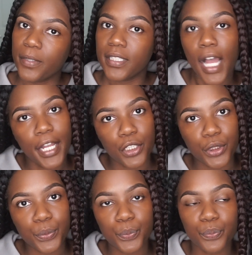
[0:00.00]
the
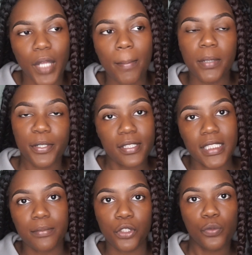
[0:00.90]
title, I'm gonna be
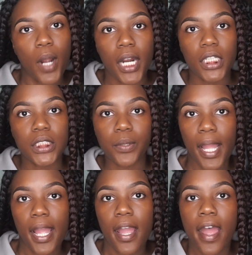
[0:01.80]
using some new products,
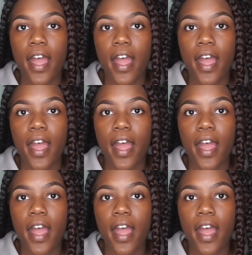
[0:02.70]
okay?